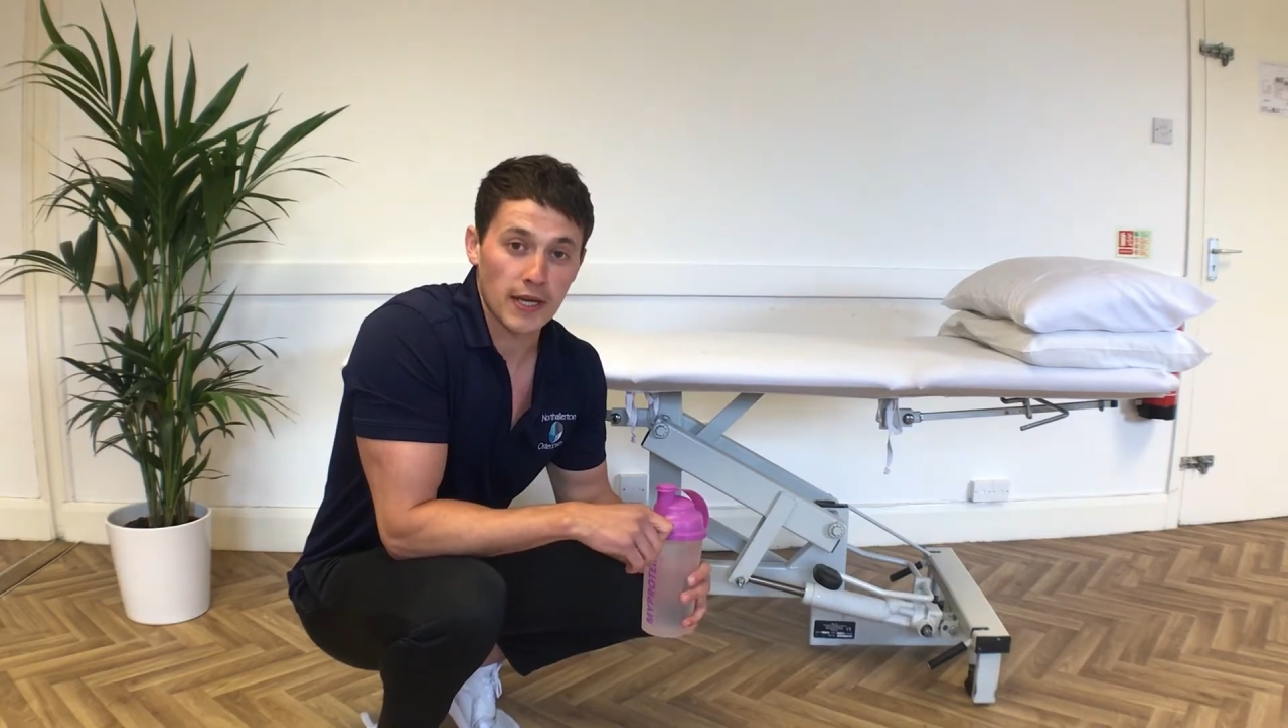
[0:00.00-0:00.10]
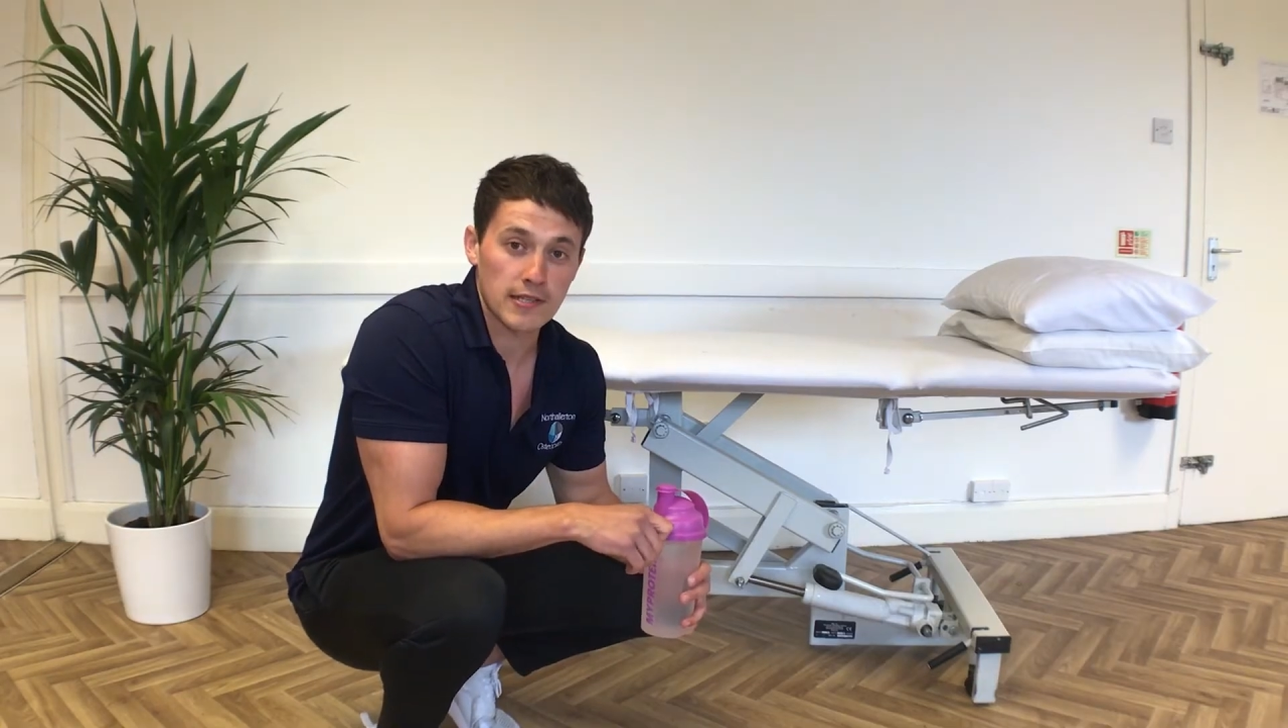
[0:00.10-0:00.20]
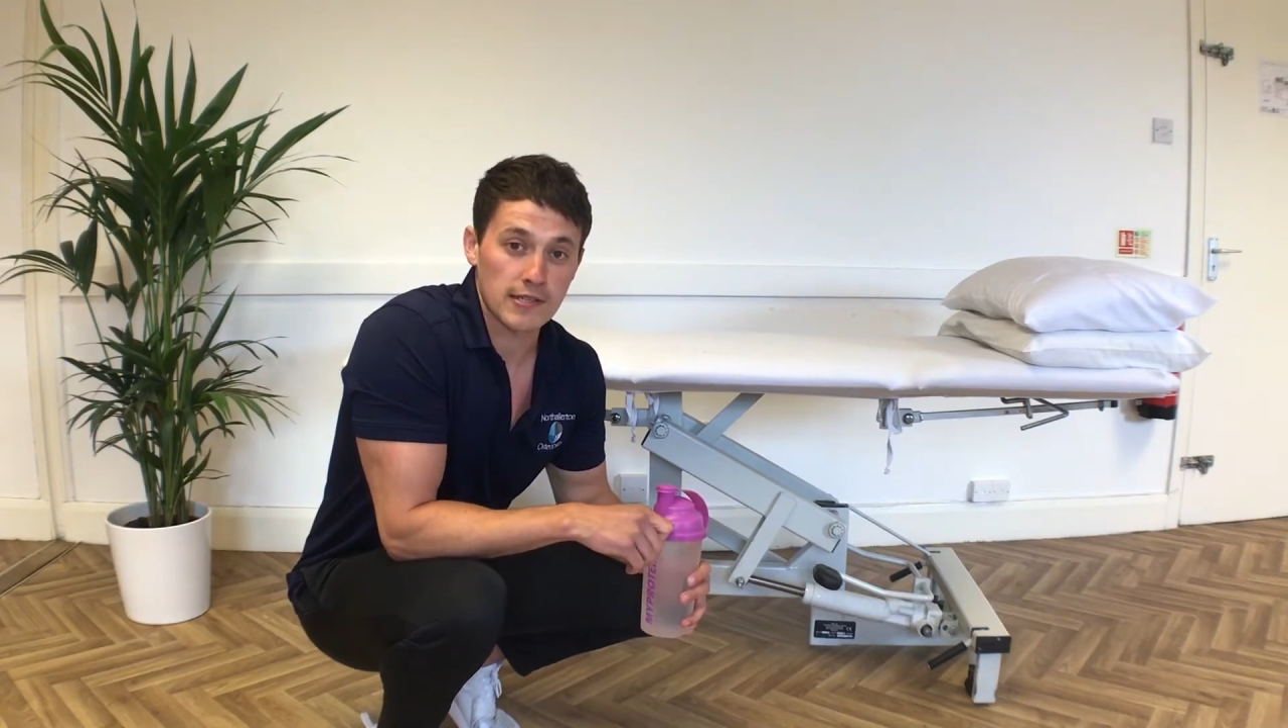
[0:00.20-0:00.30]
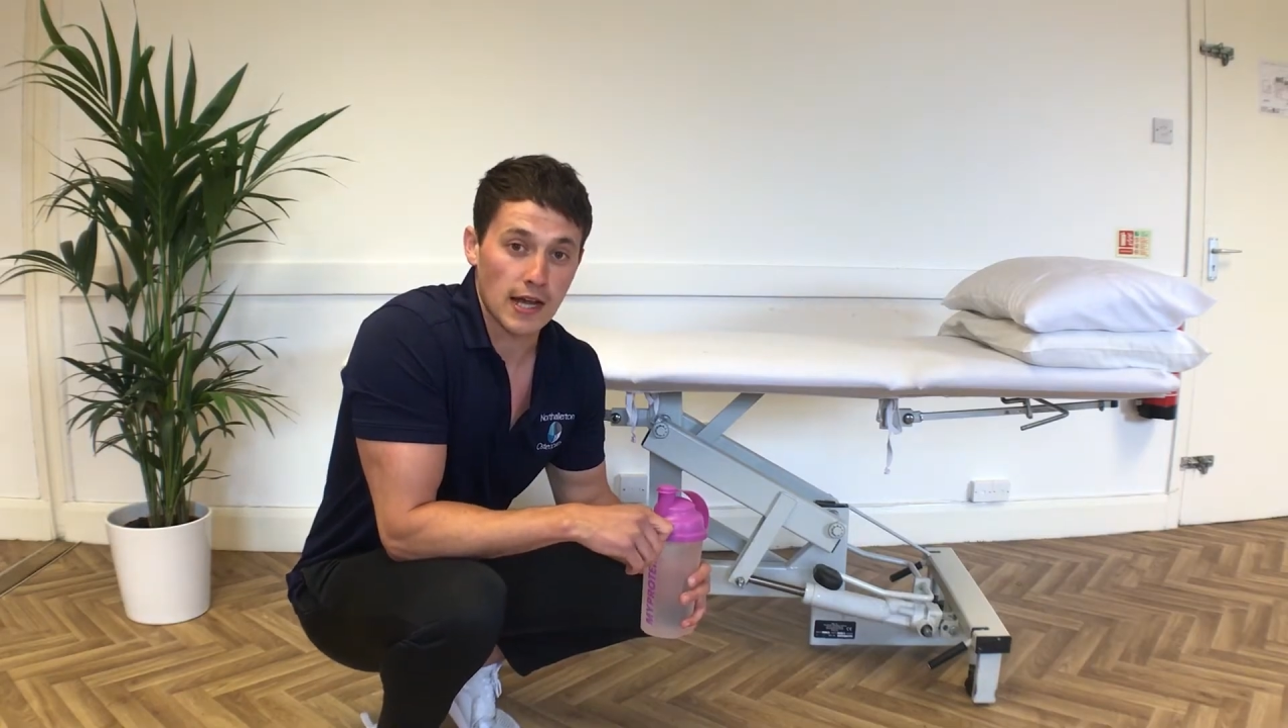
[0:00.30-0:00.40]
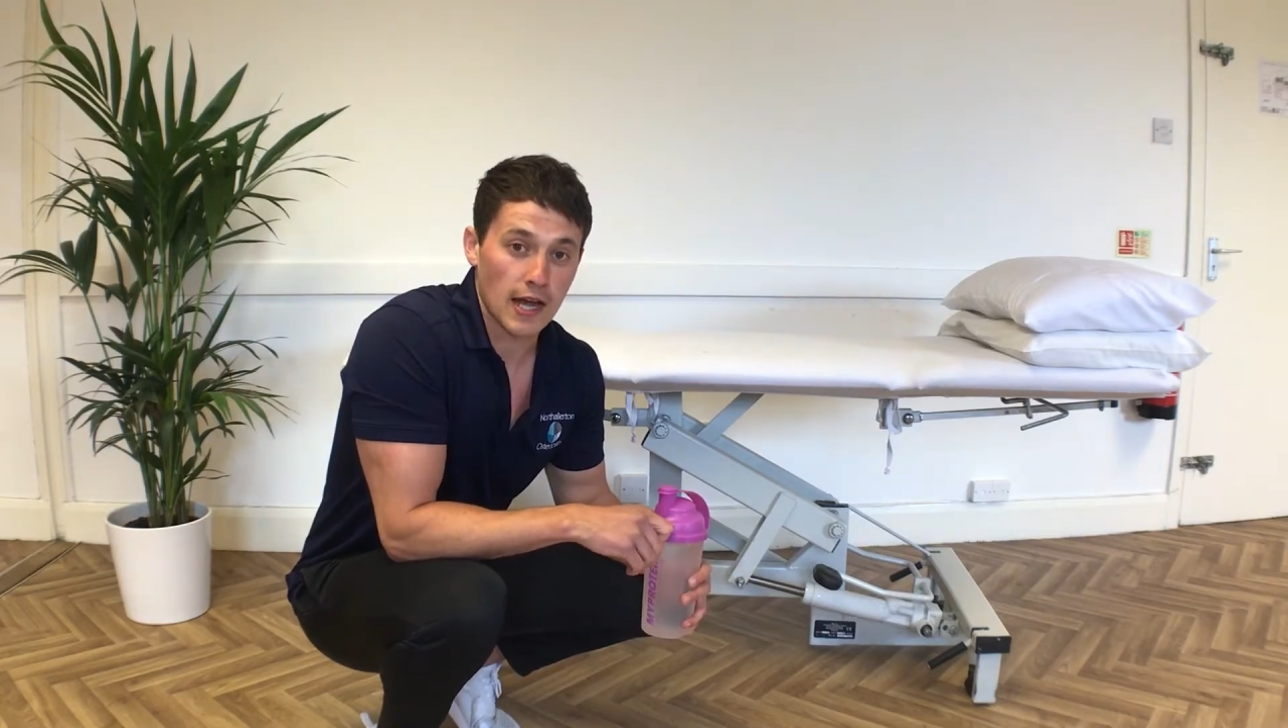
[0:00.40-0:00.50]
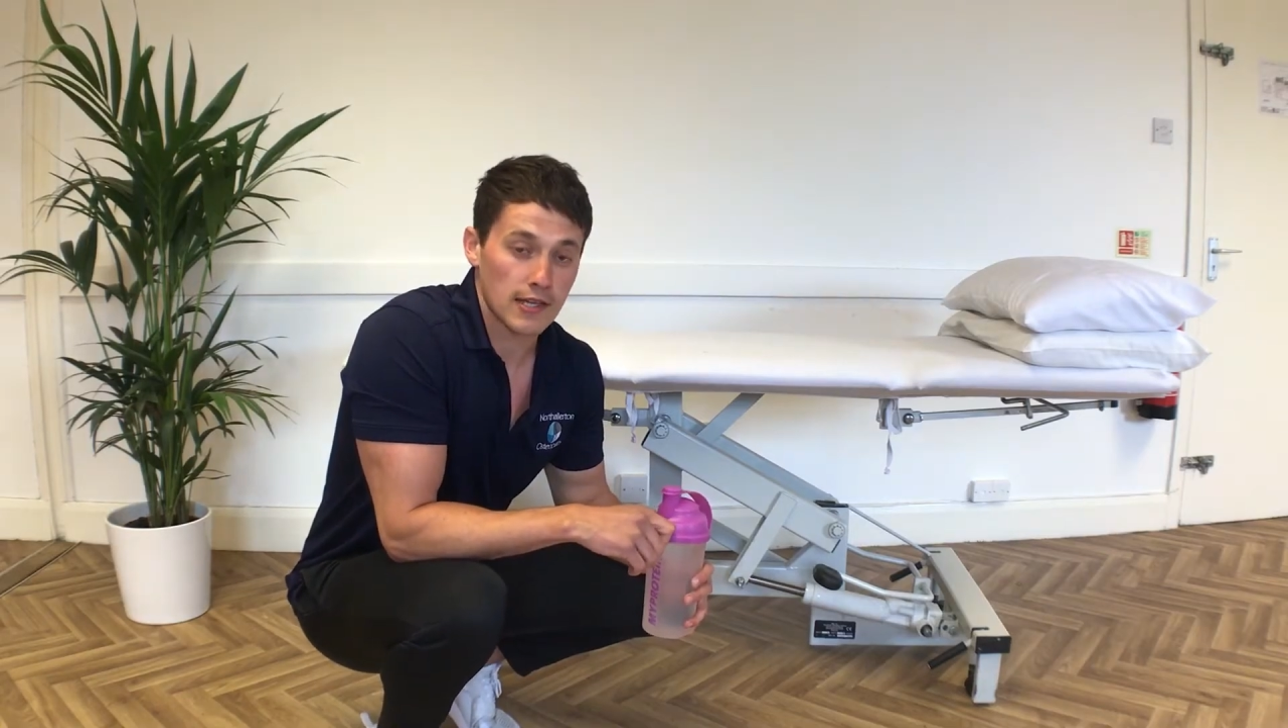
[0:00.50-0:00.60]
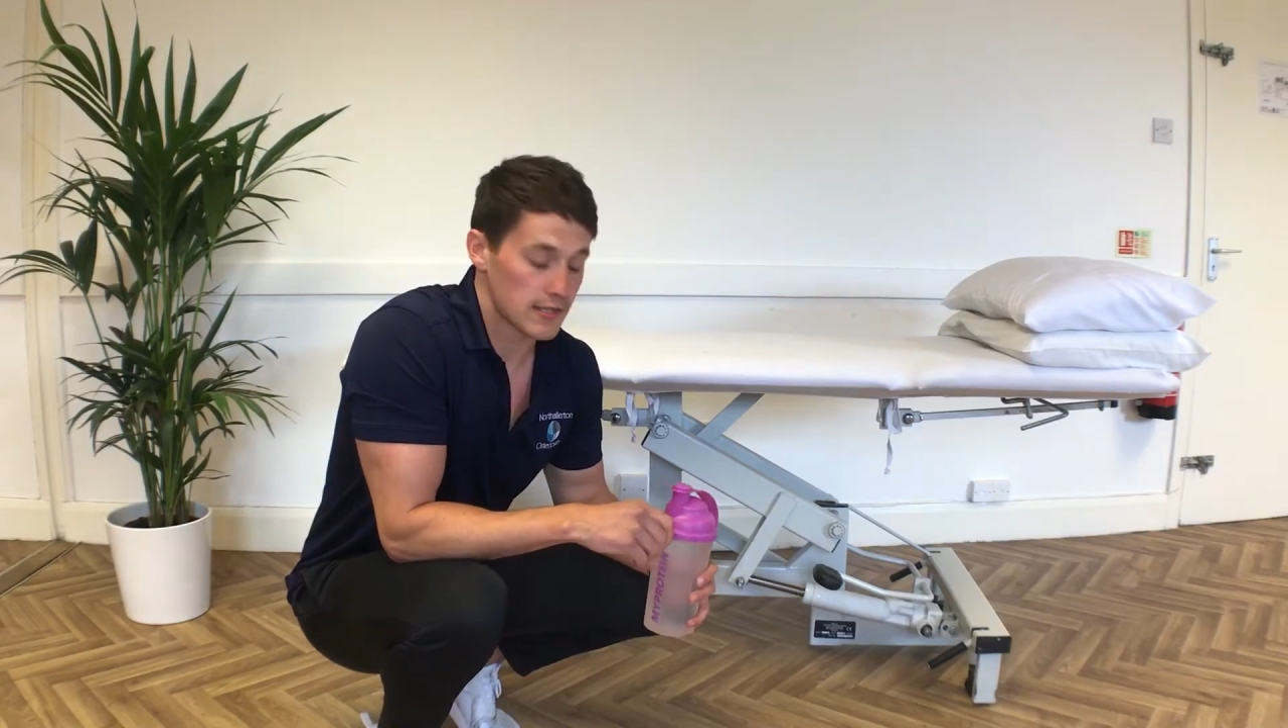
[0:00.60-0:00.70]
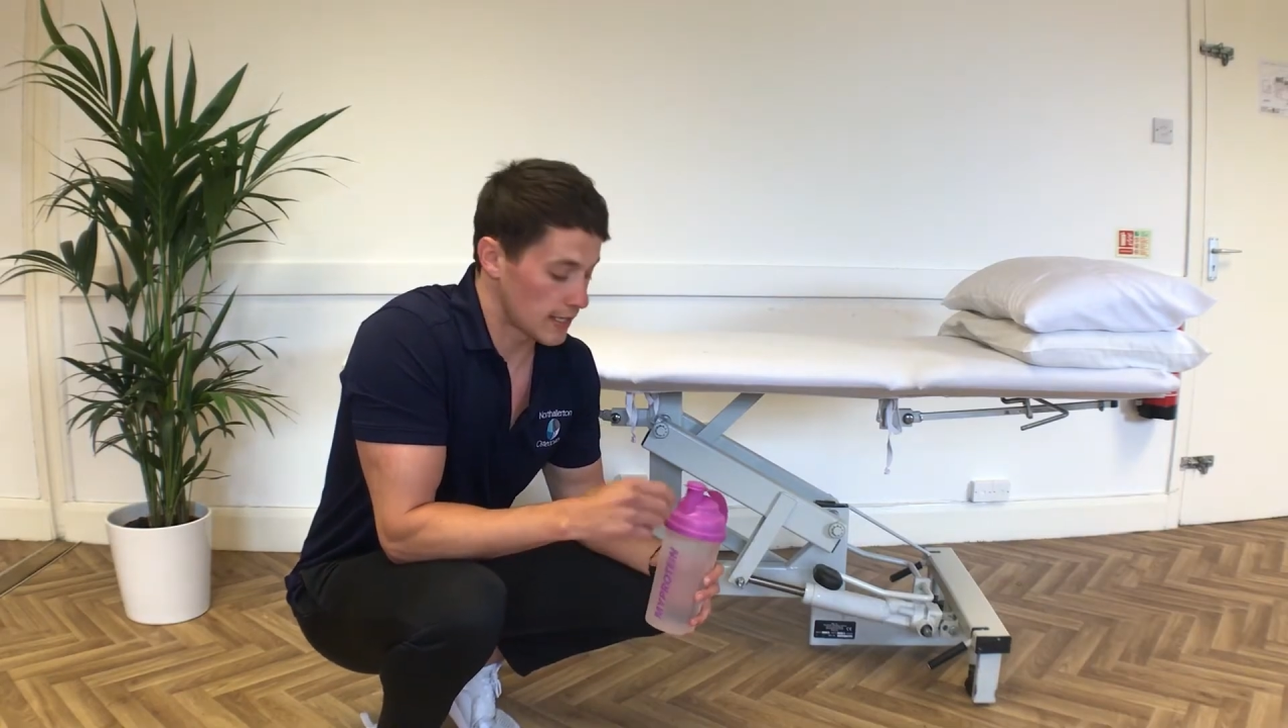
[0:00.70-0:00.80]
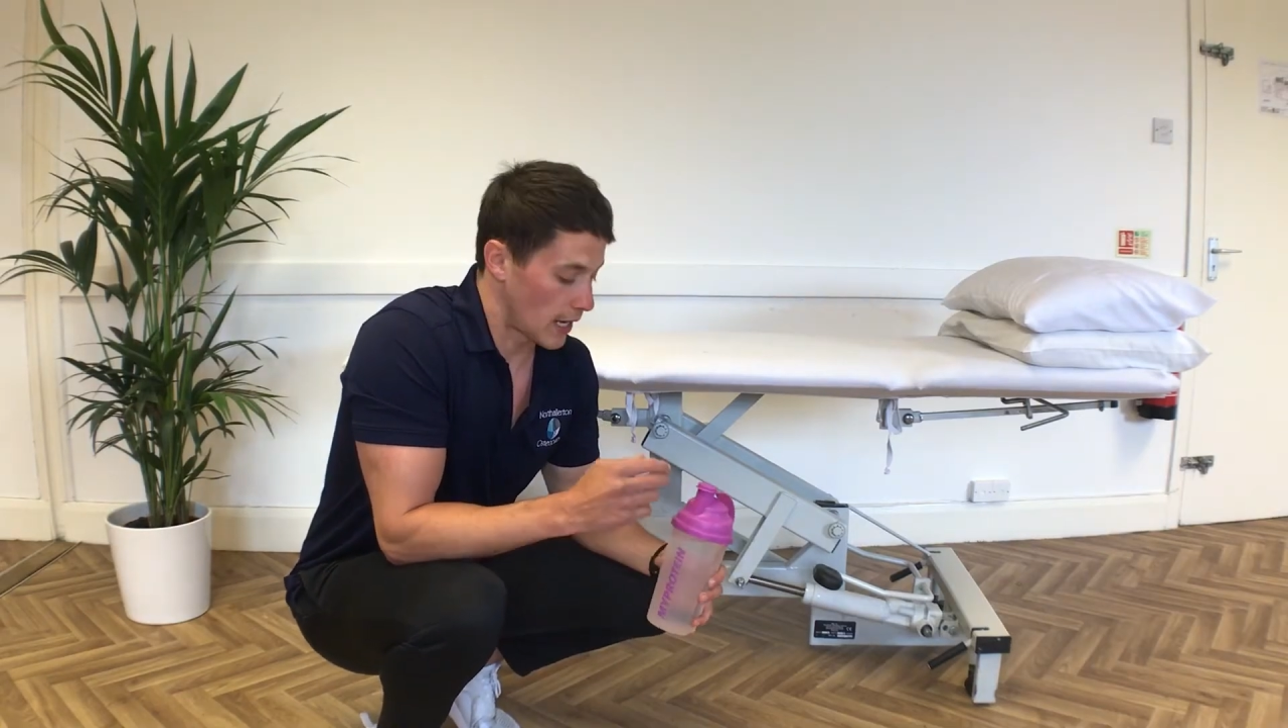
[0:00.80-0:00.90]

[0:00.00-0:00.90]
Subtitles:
exercise.